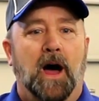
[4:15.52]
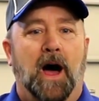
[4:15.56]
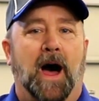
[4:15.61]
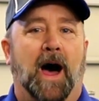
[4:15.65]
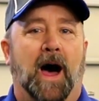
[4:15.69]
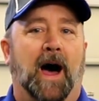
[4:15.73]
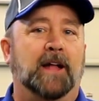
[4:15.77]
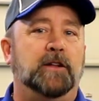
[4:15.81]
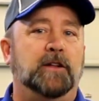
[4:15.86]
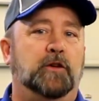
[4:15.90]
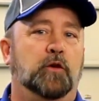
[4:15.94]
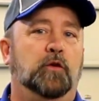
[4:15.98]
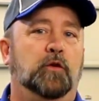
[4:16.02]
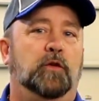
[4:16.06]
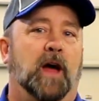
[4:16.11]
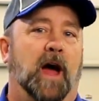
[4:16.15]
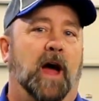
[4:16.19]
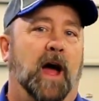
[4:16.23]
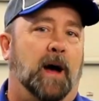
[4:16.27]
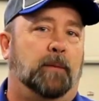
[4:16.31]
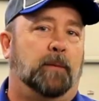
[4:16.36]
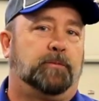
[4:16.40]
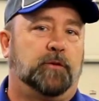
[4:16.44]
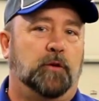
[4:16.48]
I do
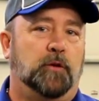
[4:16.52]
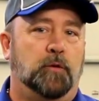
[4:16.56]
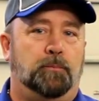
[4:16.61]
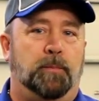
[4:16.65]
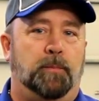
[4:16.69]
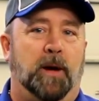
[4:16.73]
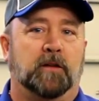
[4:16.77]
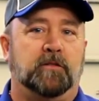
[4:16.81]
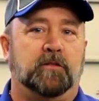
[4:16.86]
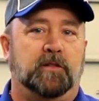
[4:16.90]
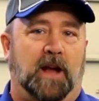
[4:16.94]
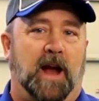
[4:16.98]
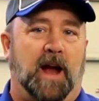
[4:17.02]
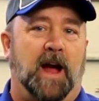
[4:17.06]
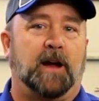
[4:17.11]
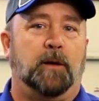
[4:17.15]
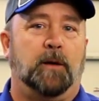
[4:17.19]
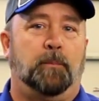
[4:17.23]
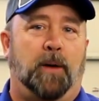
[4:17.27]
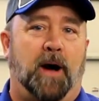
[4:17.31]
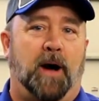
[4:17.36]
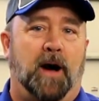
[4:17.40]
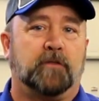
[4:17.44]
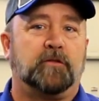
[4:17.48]
the absolute best that I
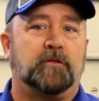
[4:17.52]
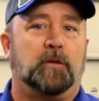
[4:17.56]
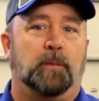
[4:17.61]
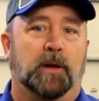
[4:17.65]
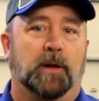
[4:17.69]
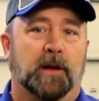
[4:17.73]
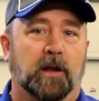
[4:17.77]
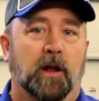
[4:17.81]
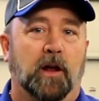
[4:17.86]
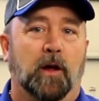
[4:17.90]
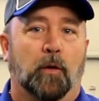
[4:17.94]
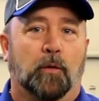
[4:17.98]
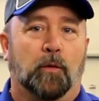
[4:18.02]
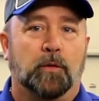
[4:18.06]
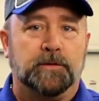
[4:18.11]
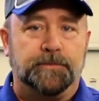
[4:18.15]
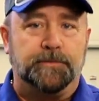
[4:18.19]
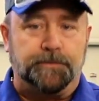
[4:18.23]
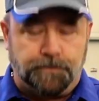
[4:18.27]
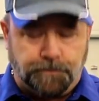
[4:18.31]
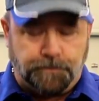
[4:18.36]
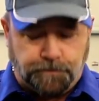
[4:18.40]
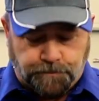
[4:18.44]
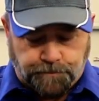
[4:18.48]
could possibly do
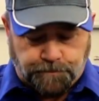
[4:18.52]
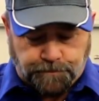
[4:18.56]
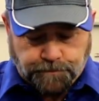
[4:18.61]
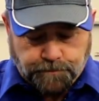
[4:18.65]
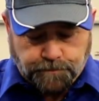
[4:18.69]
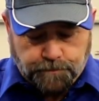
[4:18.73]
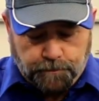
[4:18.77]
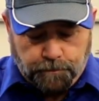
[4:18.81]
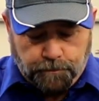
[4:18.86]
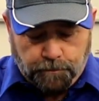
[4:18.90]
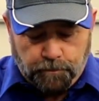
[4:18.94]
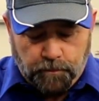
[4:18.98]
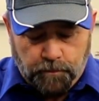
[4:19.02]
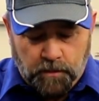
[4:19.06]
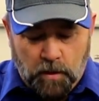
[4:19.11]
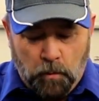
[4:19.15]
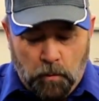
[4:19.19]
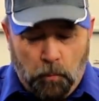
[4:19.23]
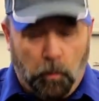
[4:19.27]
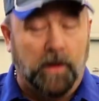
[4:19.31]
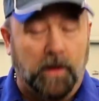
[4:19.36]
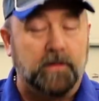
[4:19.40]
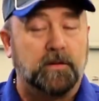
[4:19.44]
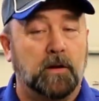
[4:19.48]

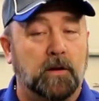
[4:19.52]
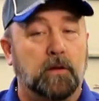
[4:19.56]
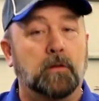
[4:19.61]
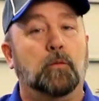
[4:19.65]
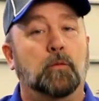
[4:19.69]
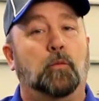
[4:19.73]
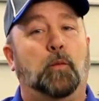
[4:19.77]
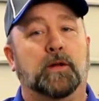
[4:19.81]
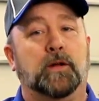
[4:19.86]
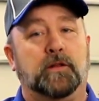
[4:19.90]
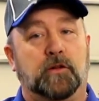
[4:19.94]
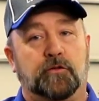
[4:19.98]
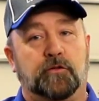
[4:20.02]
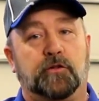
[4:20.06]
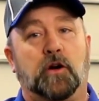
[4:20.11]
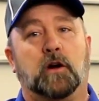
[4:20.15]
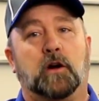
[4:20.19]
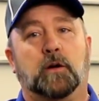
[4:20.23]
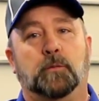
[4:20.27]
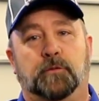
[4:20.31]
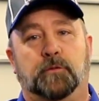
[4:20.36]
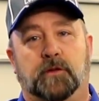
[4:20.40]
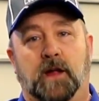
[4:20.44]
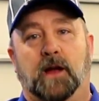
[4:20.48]
with the
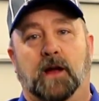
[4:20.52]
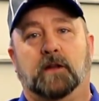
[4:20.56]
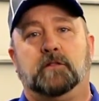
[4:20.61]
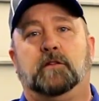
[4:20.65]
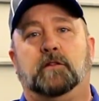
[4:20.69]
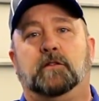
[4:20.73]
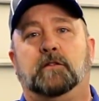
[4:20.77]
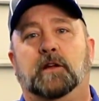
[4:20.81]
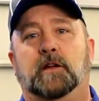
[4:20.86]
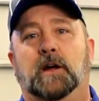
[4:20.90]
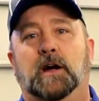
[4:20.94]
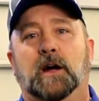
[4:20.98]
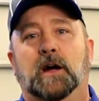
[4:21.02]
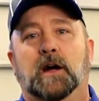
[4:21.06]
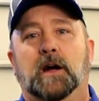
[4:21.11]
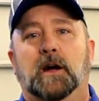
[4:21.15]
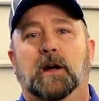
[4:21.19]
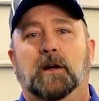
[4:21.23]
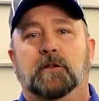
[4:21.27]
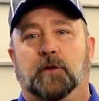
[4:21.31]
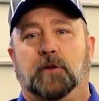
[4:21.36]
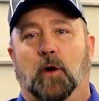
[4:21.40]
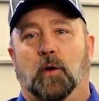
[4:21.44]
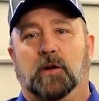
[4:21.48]
circumstances.
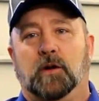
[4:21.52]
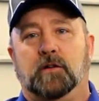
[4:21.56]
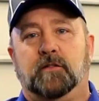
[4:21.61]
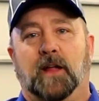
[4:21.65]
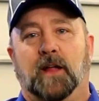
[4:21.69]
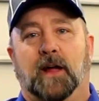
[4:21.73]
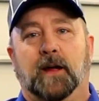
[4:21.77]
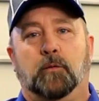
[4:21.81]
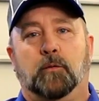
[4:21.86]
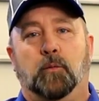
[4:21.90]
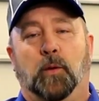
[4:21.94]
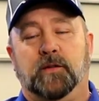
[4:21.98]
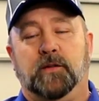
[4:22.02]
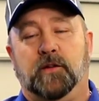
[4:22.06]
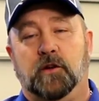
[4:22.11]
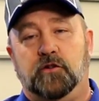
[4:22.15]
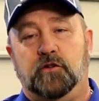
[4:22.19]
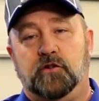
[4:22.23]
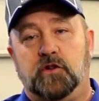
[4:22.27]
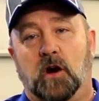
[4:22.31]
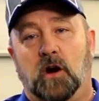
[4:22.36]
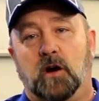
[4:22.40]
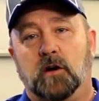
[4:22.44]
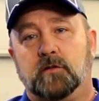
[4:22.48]
So it's like with the
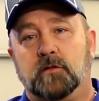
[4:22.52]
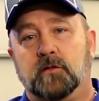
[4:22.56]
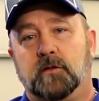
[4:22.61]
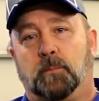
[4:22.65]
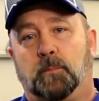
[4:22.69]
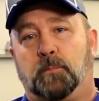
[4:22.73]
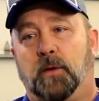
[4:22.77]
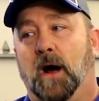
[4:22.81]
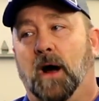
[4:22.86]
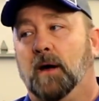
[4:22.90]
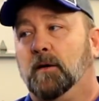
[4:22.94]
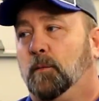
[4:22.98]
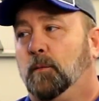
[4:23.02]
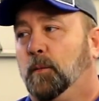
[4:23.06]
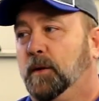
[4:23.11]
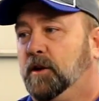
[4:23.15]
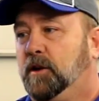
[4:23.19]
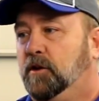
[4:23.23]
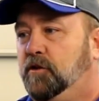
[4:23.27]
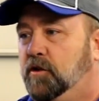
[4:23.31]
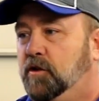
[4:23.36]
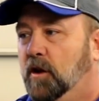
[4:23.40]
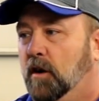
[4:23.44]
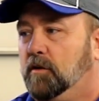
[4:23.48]
shirts, the problem
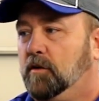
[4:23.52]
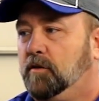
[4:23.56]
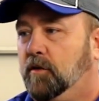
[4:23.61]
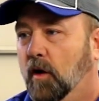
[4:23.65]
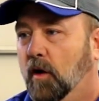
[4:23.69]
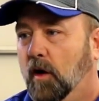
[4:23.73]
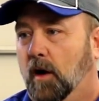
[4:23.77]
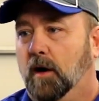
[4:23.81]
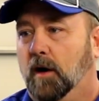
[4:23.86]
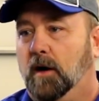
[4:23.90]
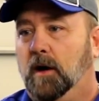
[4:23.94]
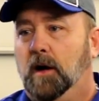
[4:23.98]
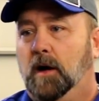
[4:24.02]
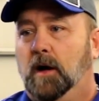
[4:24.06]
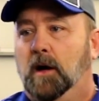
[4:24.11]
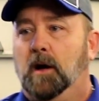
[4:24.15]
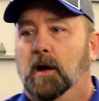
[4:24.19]
with the shirts are